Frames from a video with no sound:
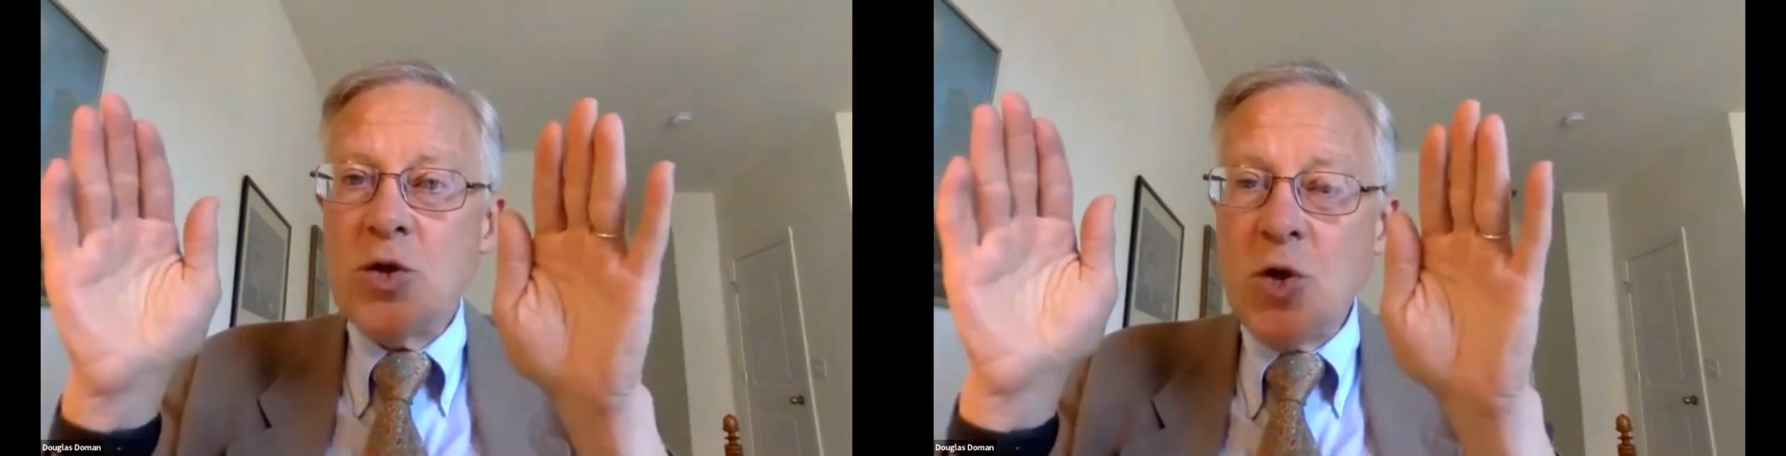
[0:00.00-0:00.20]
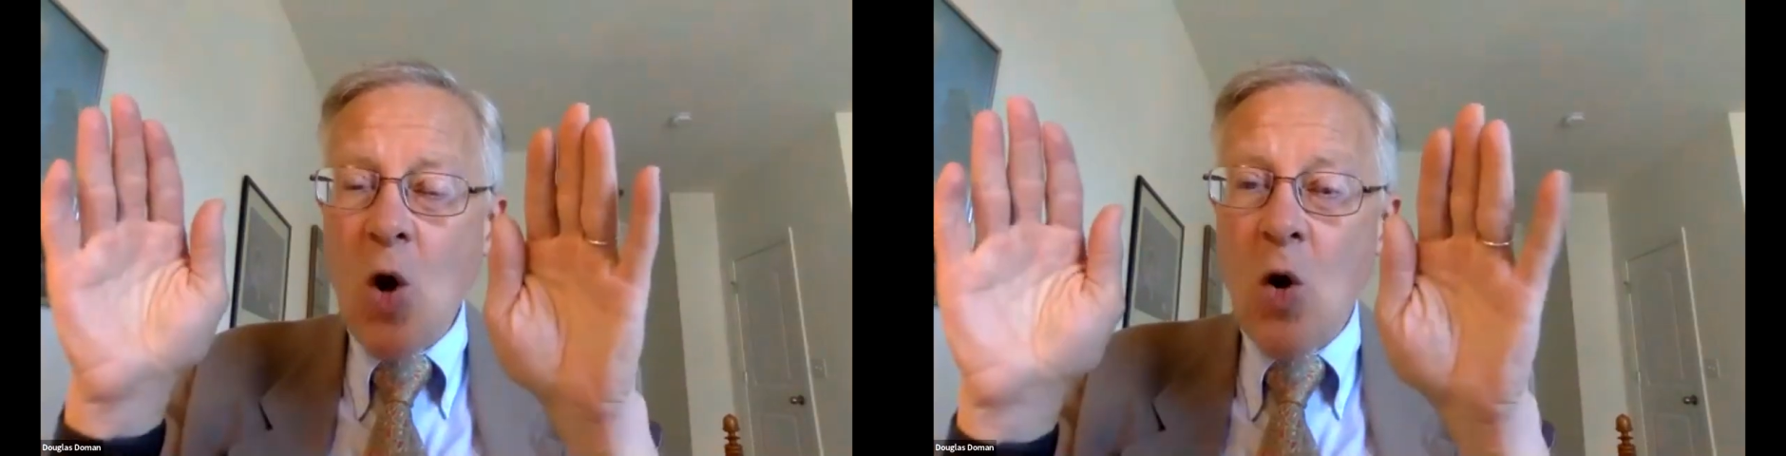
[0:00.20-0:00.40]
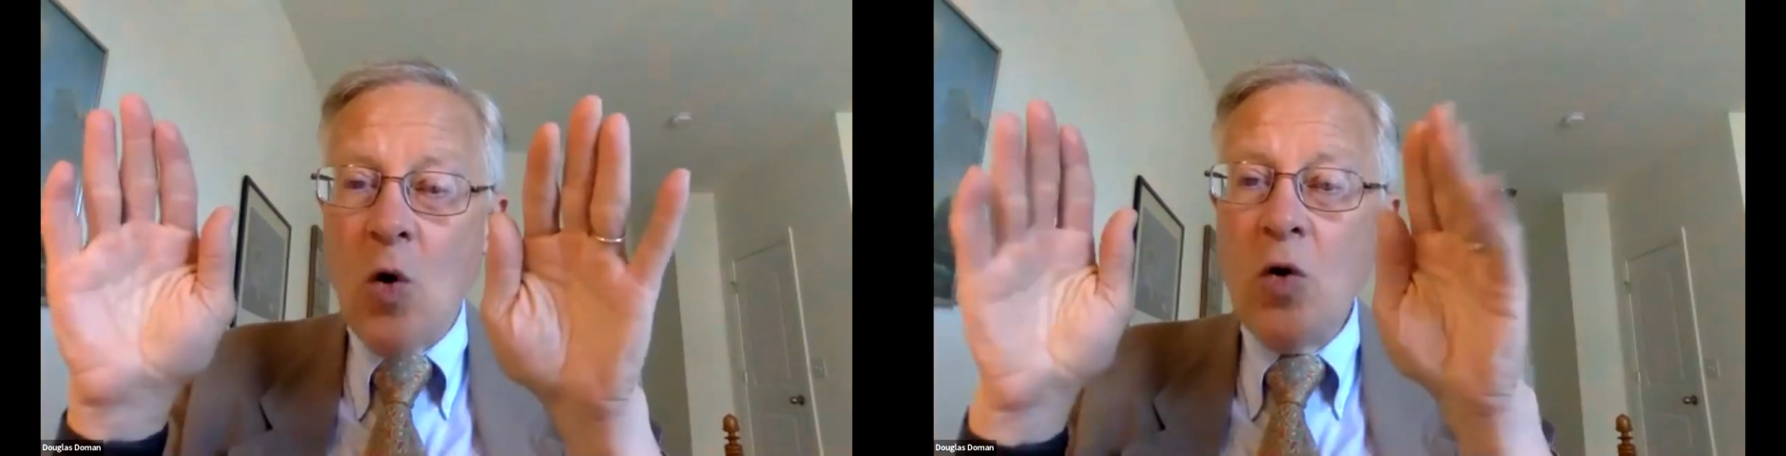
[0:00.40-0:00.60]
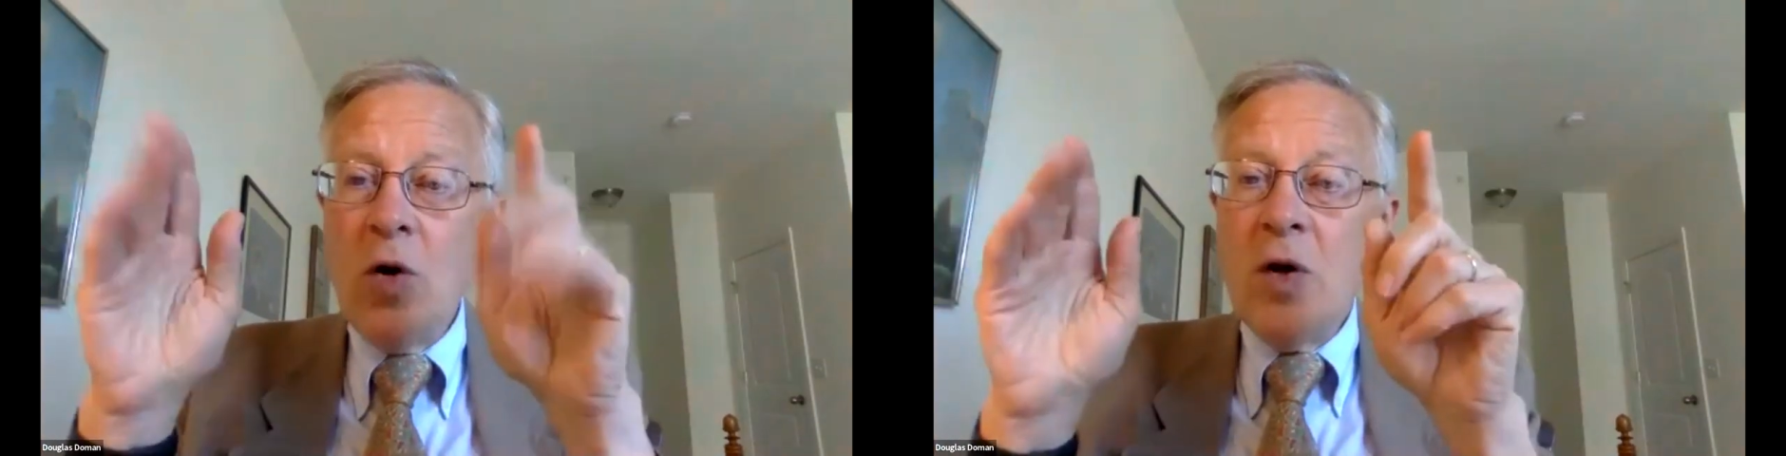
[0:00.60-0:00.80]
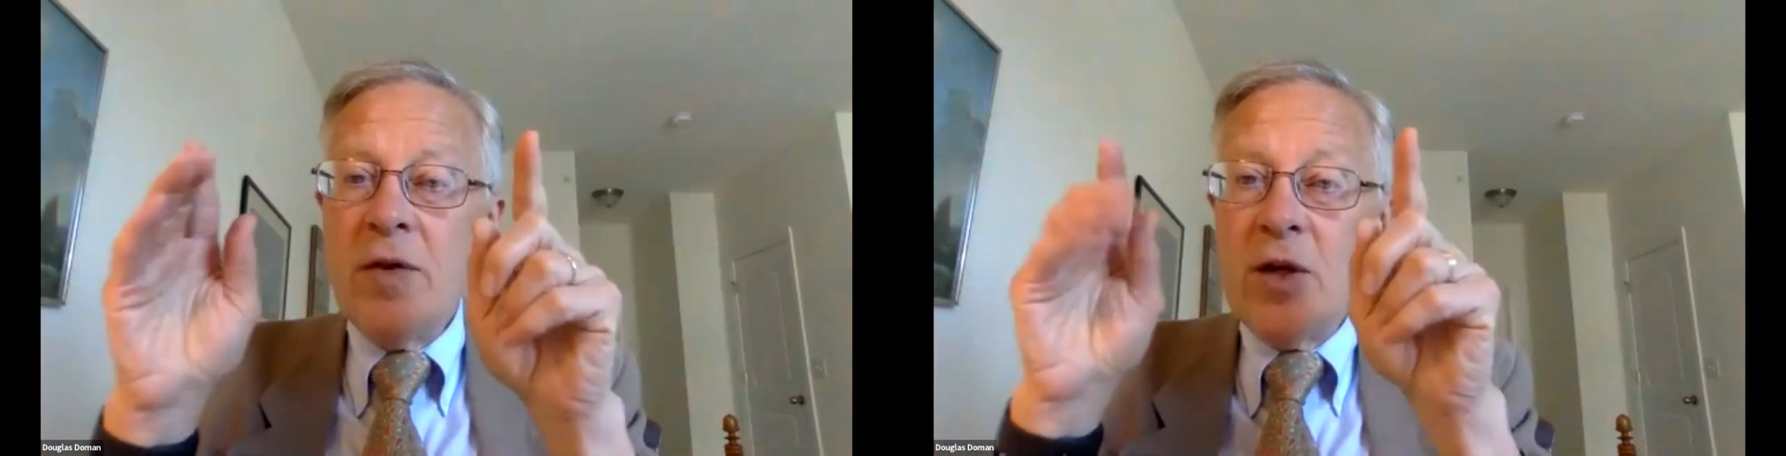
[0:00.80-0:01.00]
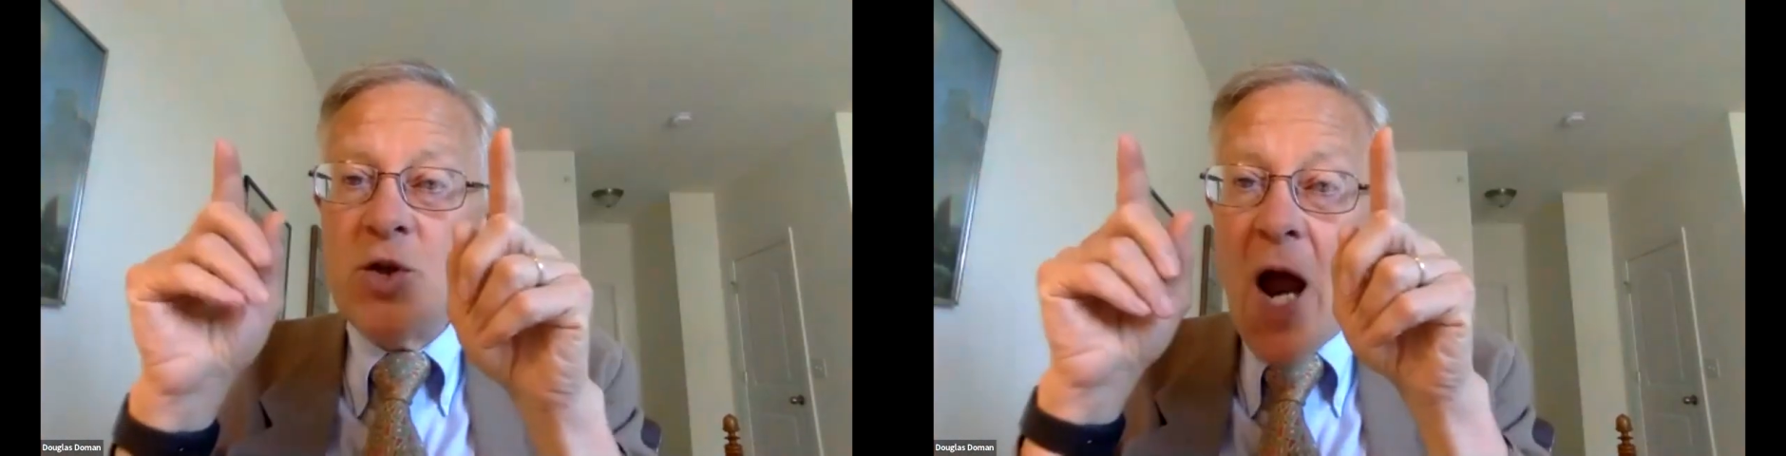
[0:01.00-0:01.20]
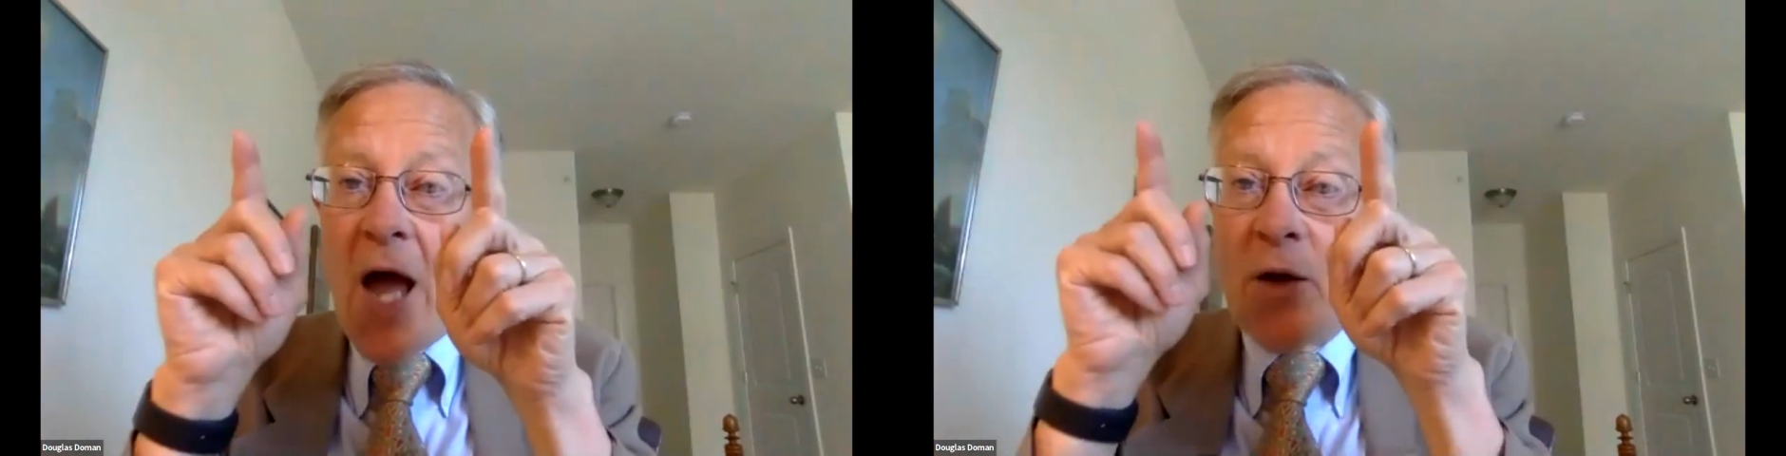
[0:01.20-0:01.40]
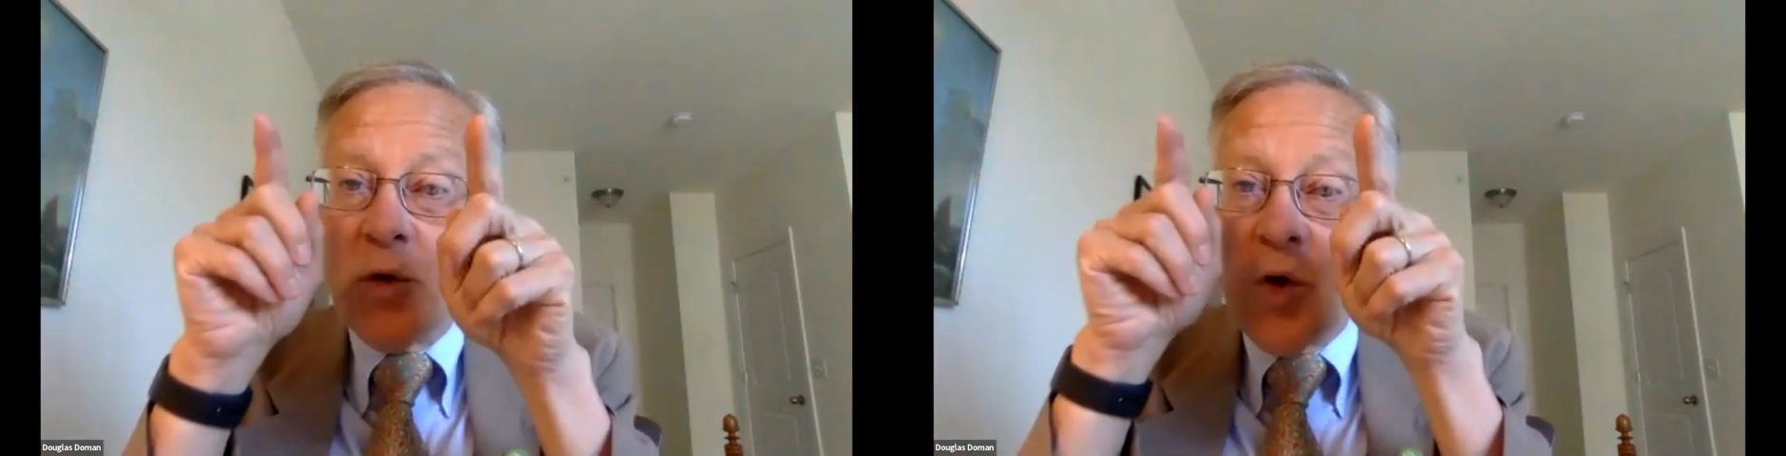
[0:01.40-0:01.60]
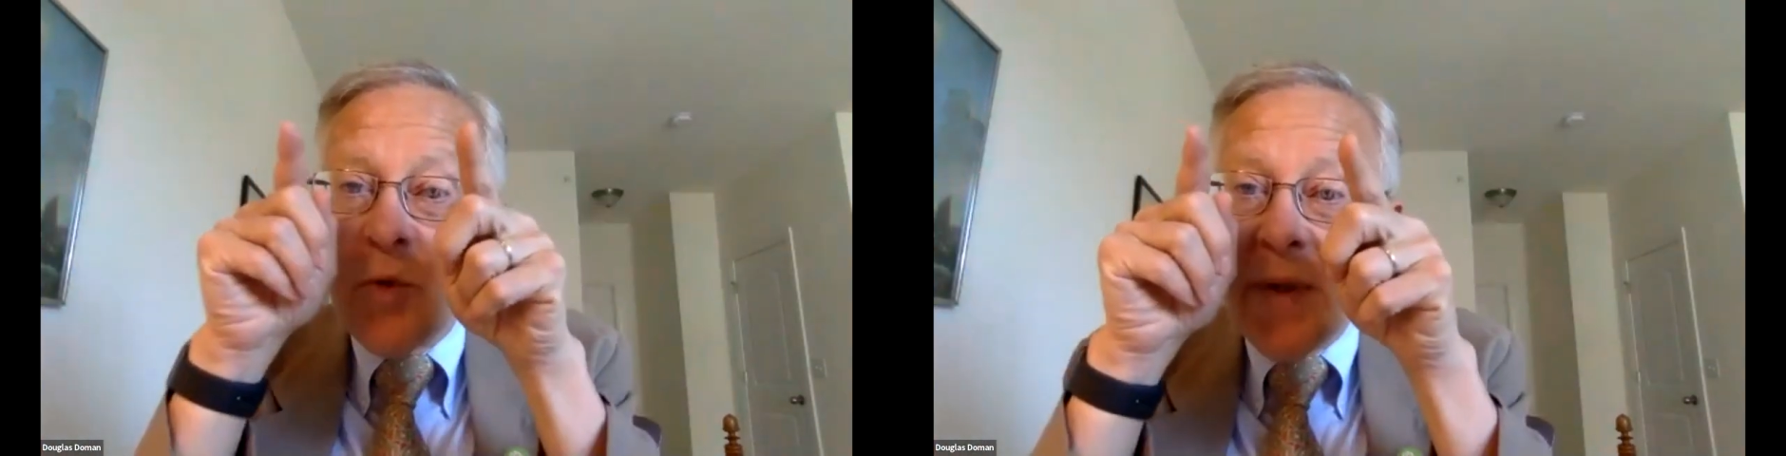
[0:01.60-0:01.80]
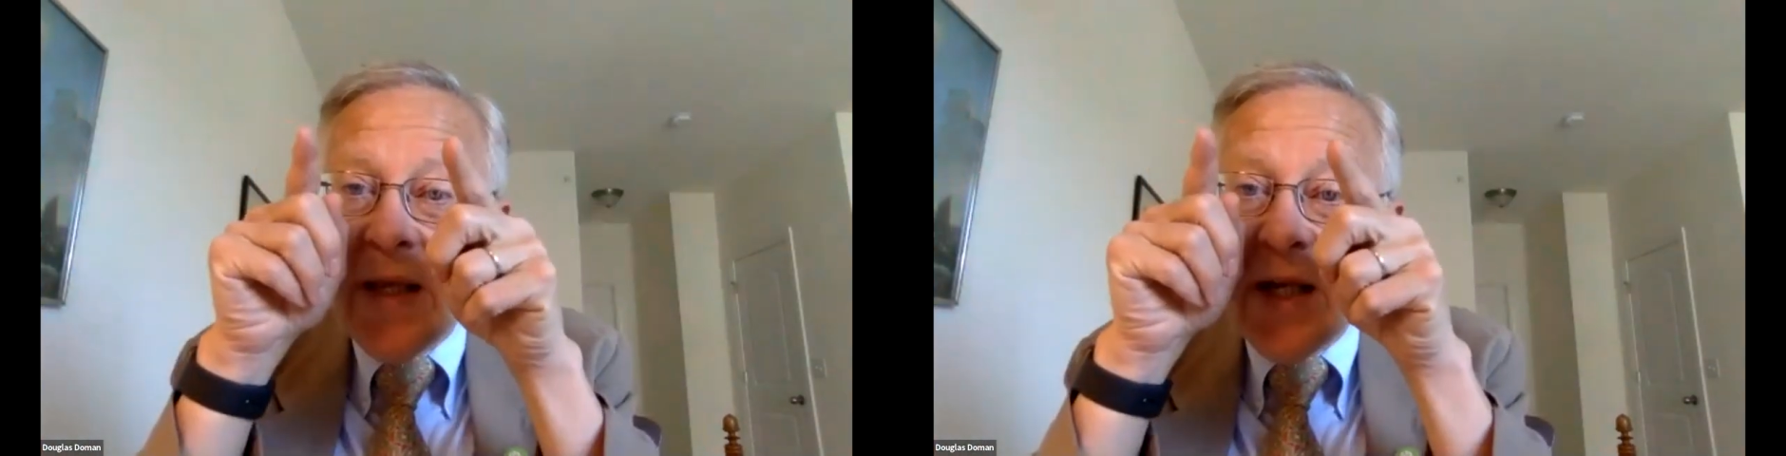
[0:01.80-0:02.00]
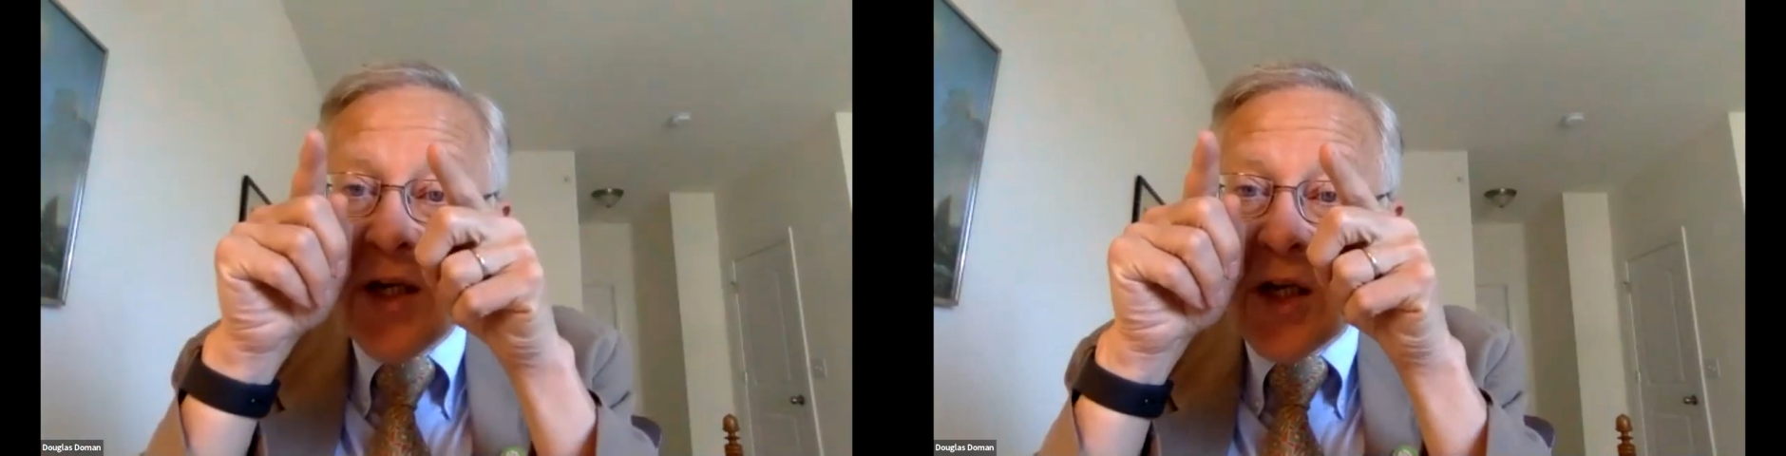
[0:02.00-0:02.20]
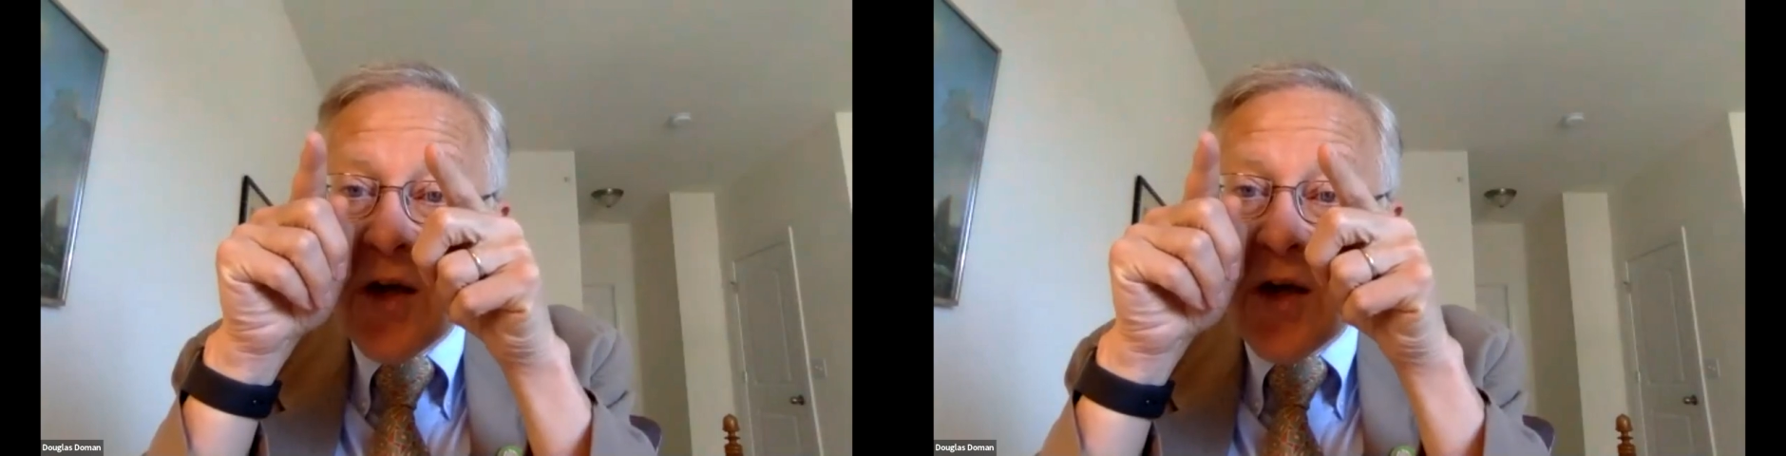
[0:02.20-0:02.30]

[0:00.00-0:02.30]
so the child could begin to